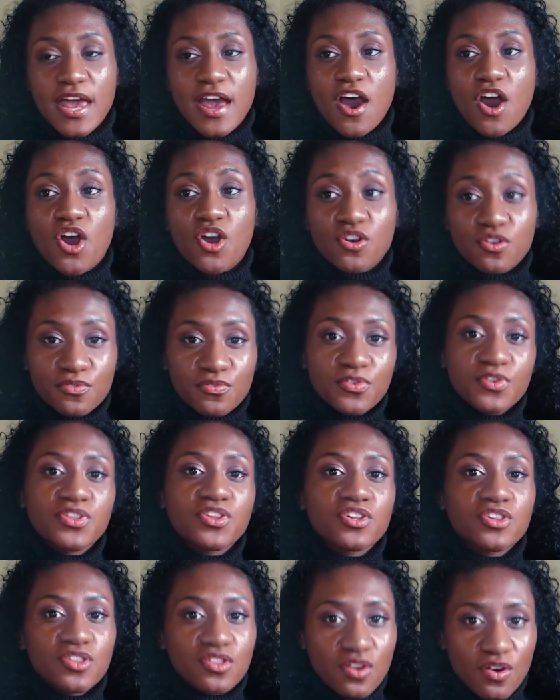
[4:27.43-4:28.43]
Over the
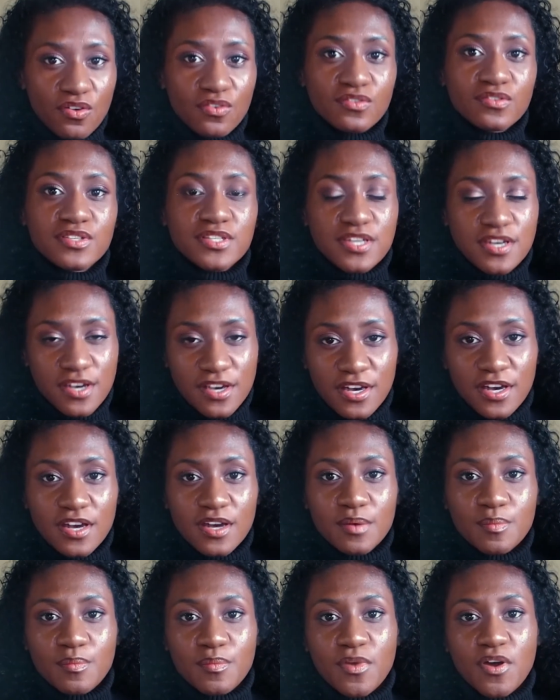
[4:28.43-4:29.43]
long
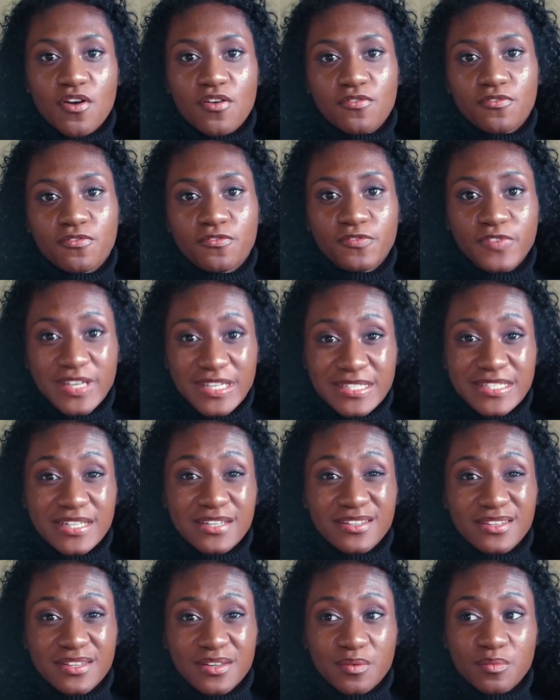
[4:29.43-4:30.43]
term of feeding
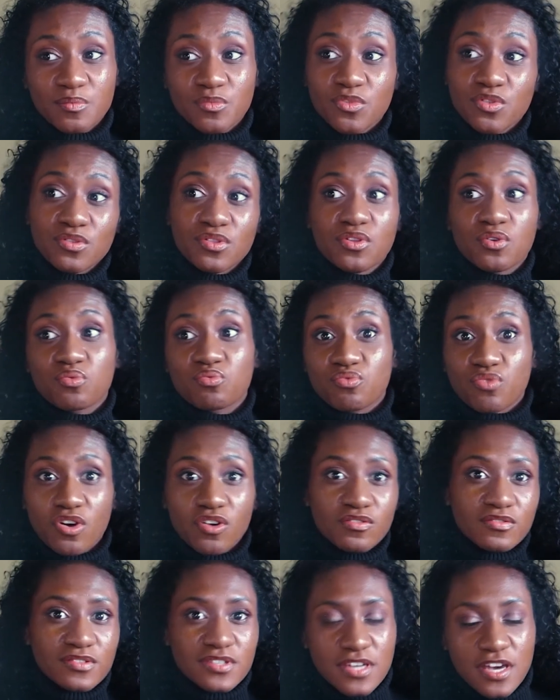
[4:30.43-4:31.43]
them the
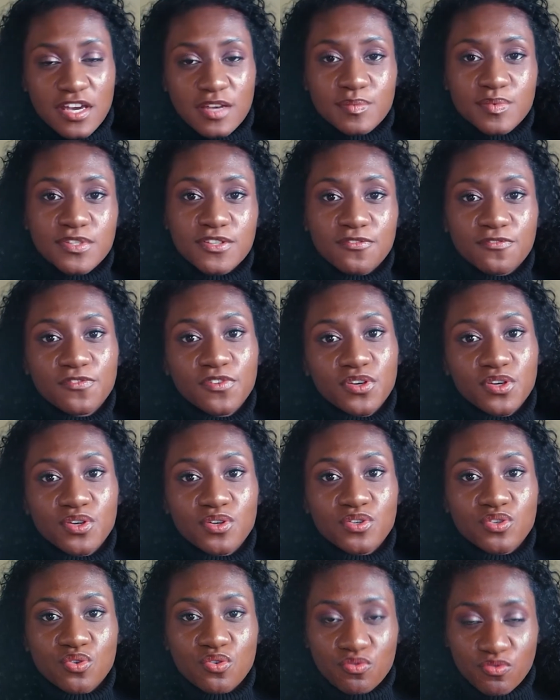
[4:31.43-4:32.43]
wrong types of food
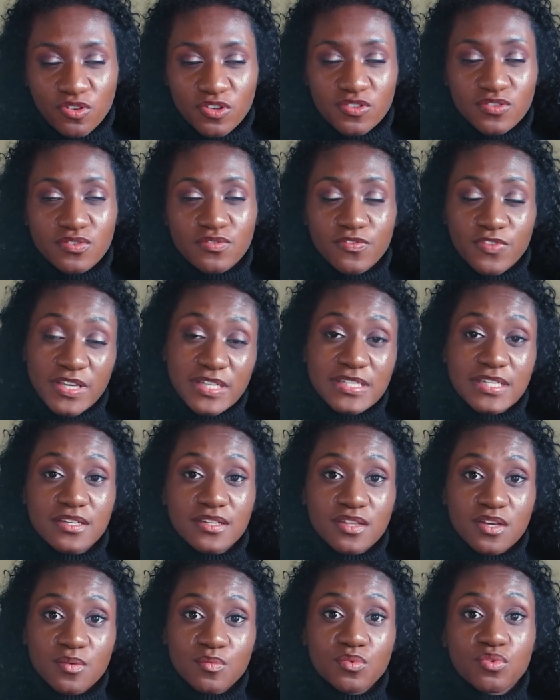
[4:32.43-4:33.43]
or feeding
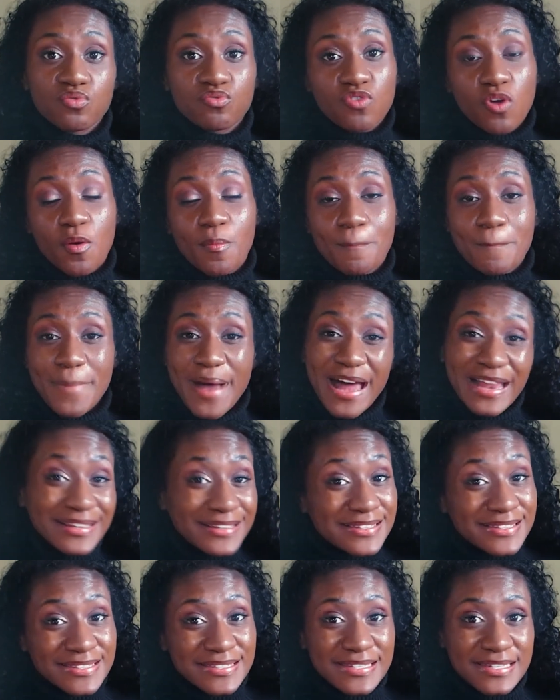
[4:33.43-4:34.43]
them the wrong
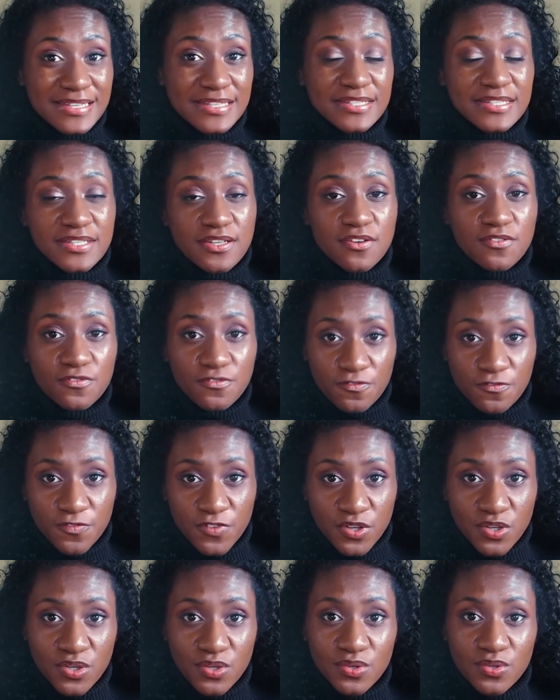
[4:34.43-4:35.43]
balances of
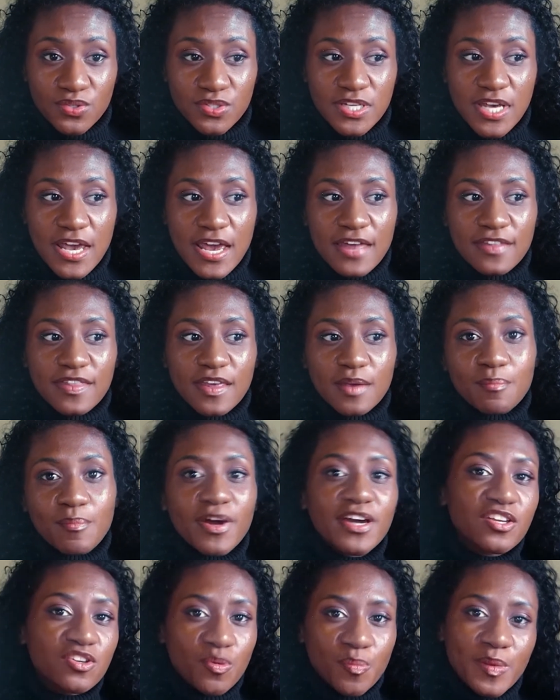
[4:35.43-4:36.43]
food, they might
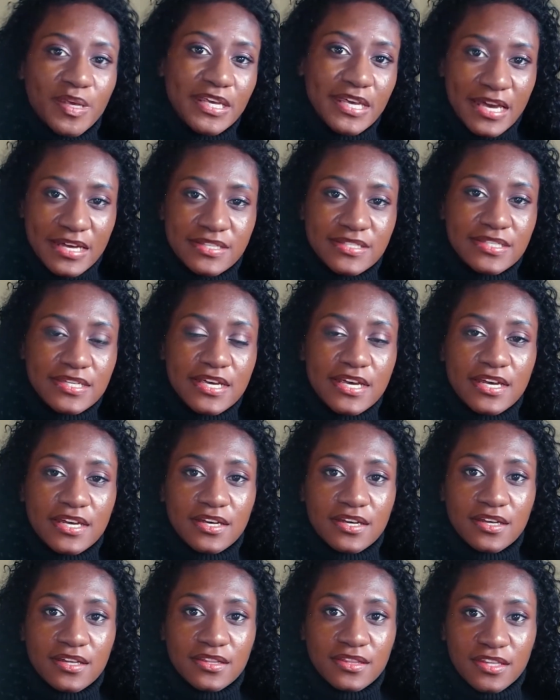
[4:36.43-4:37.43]
not be
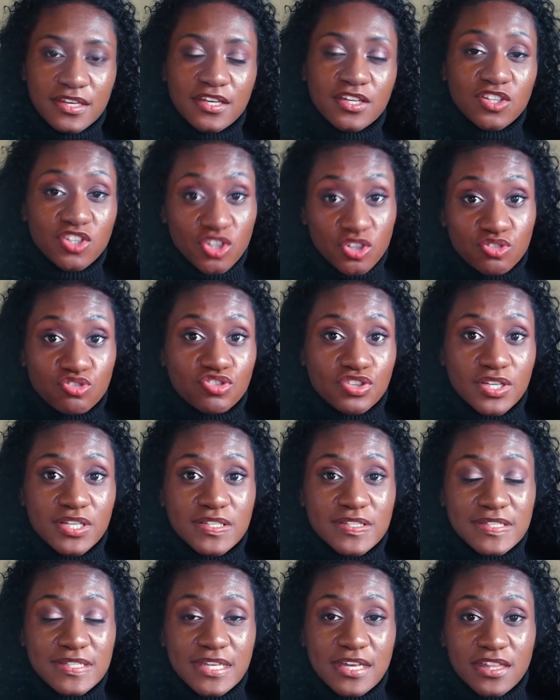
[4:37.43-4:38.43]
getting the nutrients
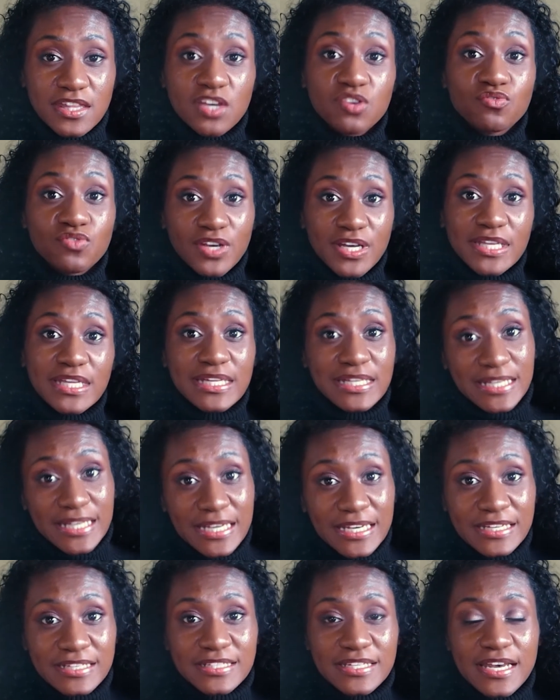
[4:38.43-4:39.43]
that they really
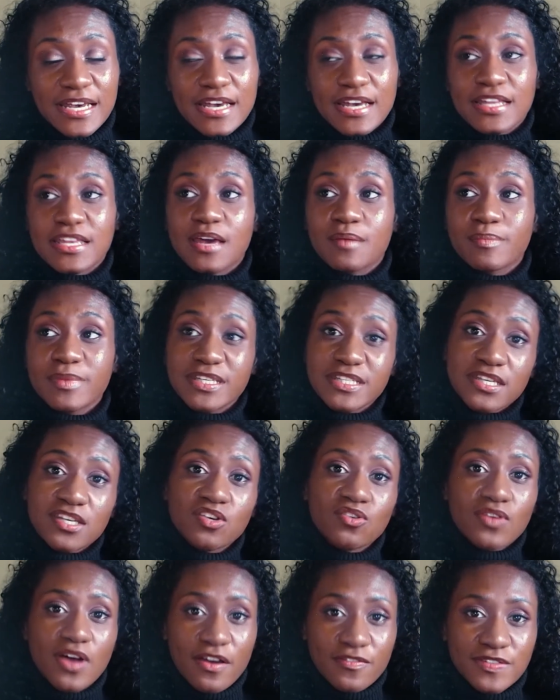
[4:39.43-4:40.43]
need. And that means that you'll
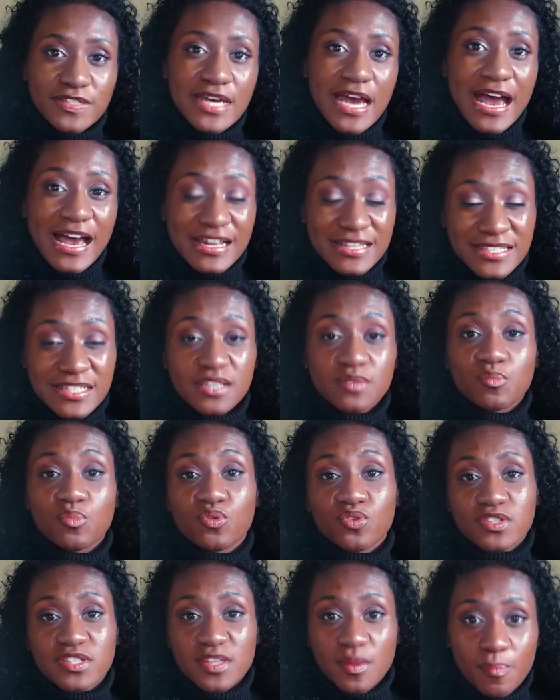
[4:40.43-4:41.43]
have to add in more
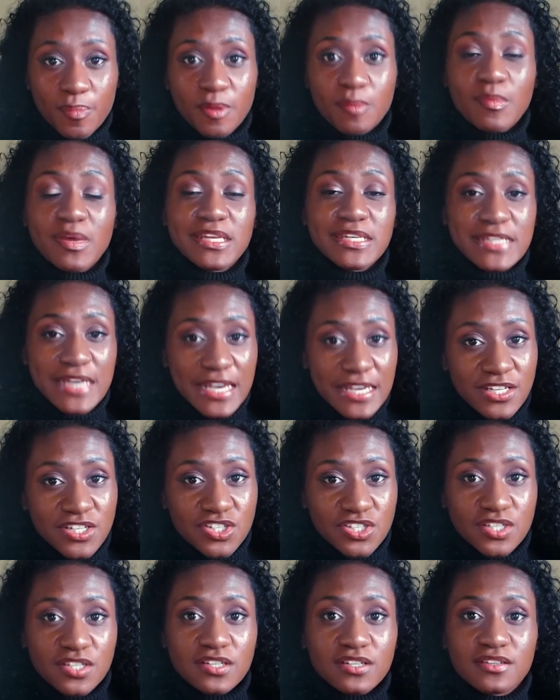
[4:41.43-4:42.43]

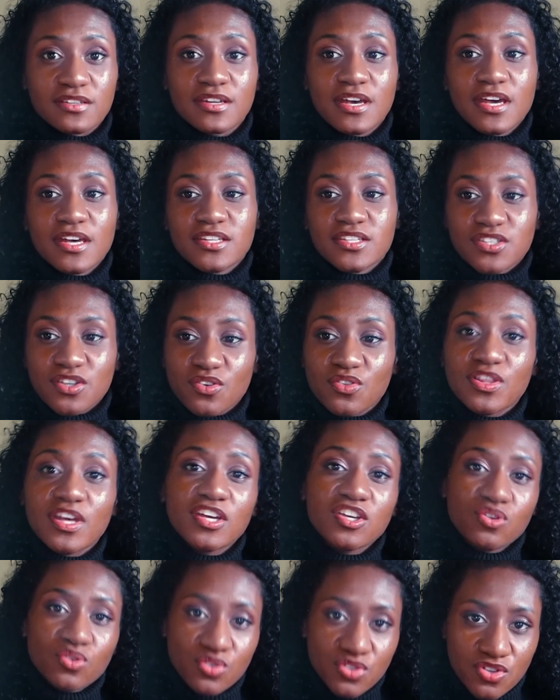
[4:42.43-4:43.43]
supplementation so that
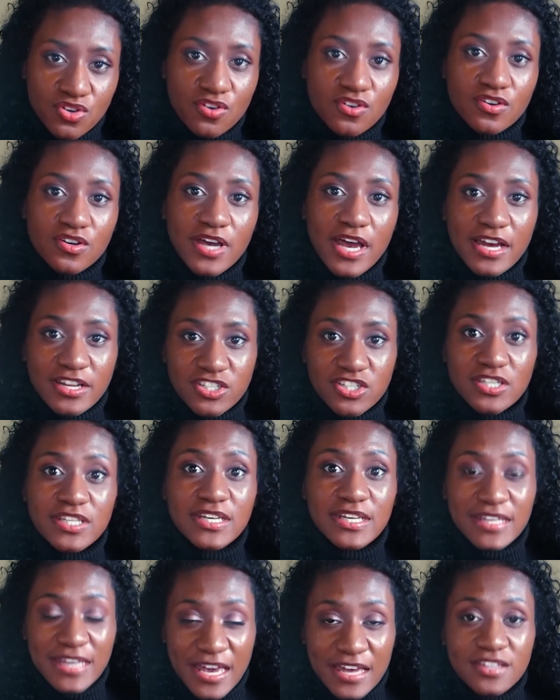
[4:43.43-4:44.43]
your dog actually
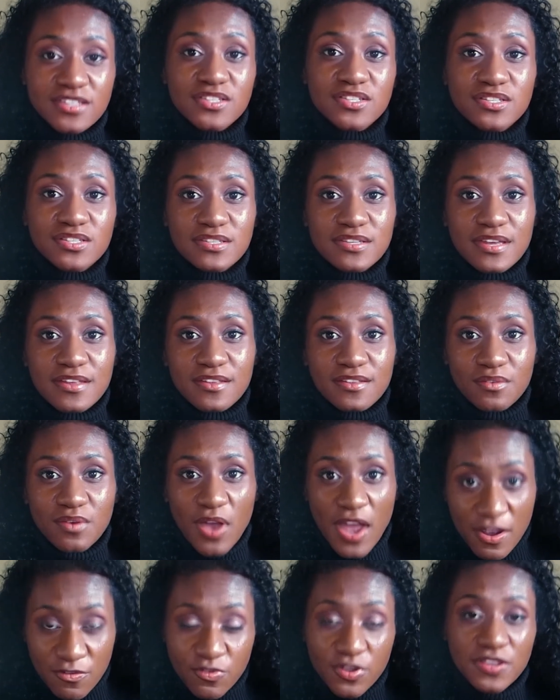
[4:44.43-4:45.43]
gets
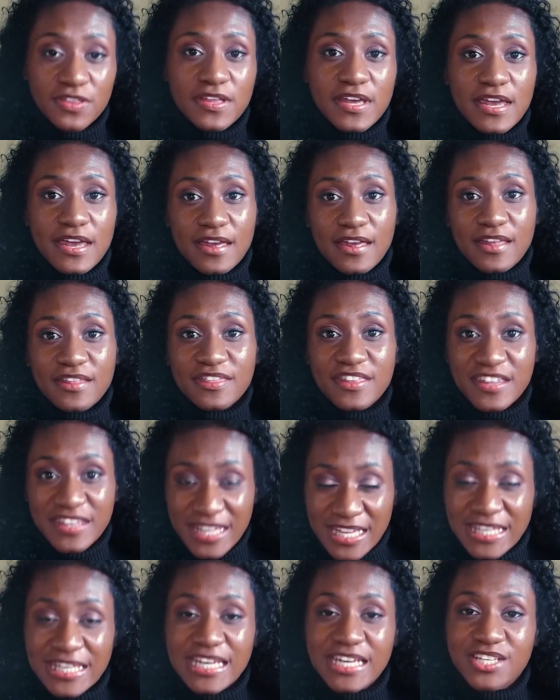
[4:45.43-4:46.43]
everything that they
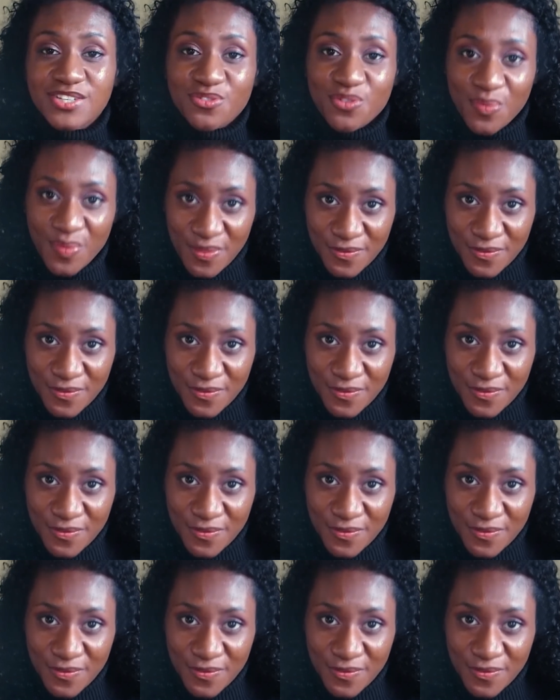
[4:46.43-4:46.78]
need from the